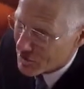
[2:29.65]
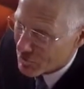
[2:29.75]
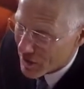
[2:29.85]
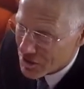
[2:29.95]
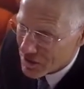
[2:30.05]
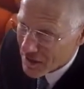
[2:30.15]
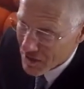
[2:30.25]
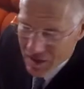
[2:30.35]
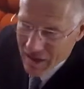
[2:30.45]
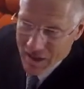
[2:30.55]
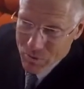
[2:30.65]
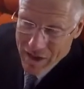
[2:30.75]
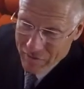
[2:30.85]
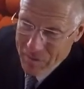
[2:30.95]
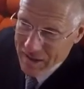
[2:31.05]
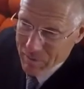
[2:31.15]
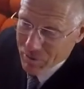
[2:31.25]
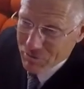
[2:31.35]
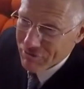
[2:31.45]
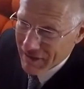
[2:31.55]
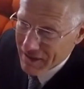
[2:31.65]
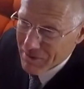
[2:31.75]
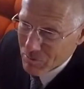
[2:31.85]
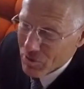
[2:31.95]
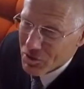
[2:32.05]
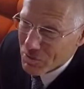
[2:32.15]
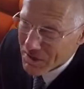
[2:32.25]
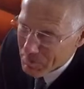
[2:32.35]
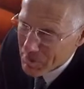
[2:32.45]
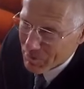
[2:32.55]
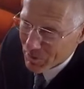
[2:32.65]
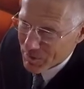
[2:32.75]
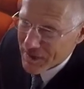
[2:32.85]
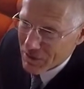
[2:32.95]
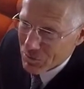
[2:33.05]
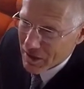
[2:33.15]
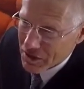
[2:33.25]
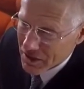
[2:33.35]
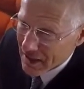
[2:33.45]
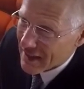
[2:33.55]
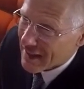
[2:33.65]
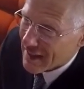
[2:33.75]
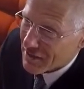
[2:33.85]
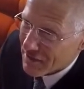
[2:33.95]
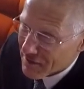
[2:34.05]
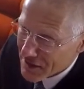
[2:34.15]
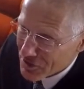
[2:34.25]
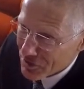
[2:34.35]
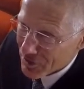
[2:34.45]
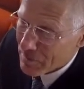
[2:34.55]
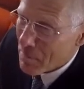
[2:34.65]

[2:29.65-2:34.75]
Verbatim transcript: watch. And we have been able to find more than 20 people with that watch. And this year,